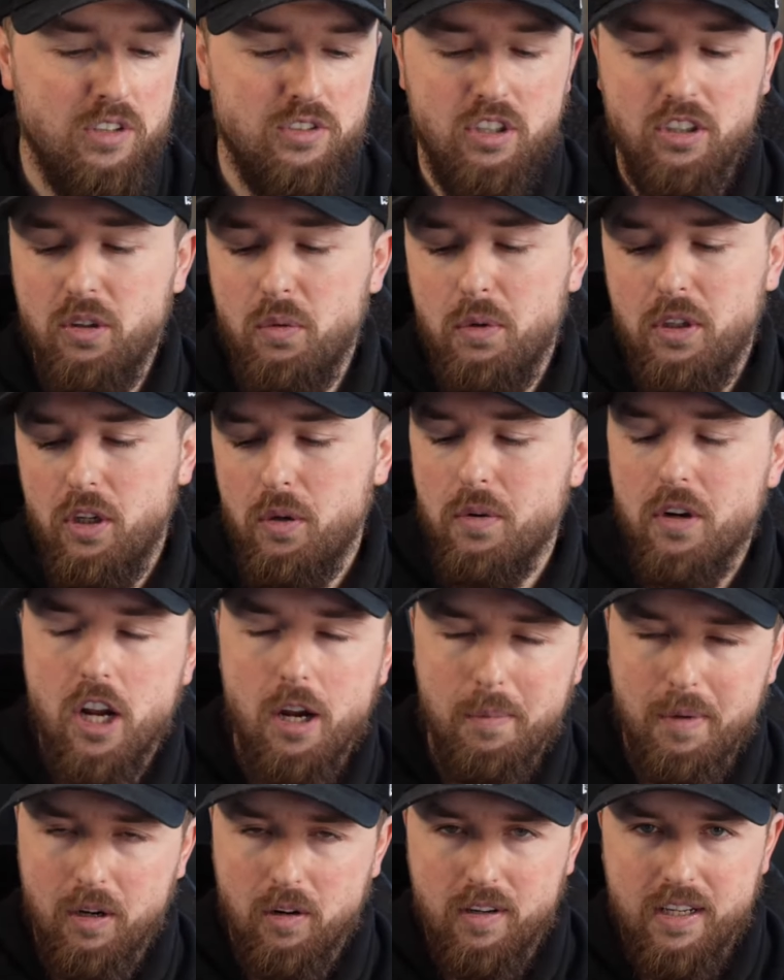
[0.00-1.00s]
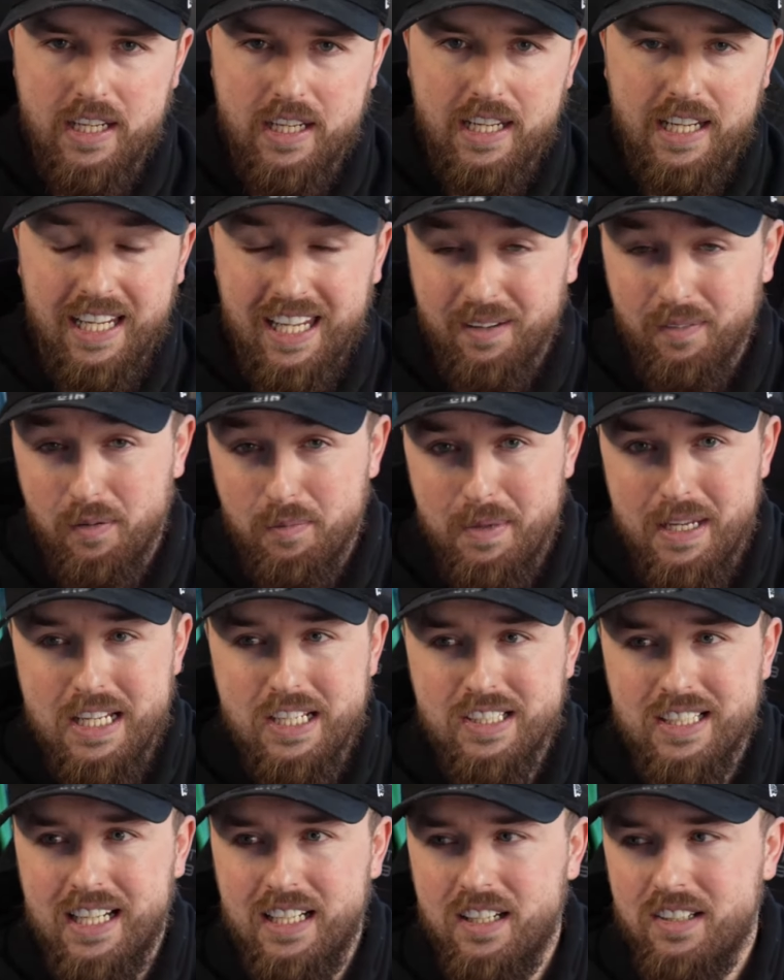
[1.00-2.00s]
So I don't want no one coming on here giving me
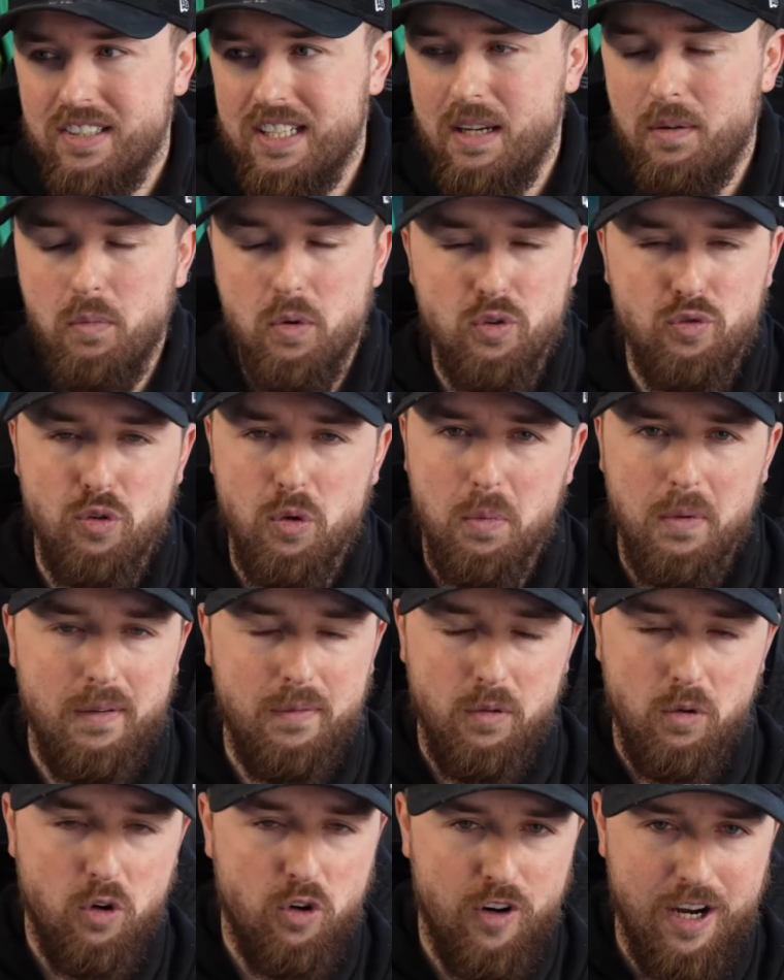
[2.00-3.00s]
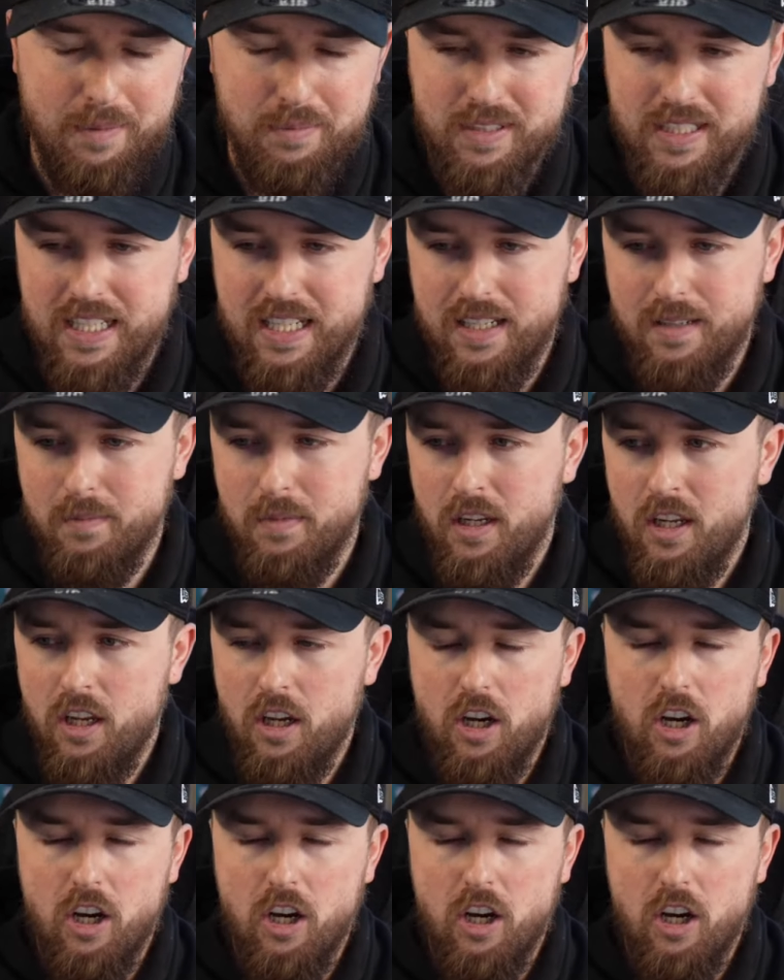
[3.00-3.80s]
slander, saying what's wrong with your crap team.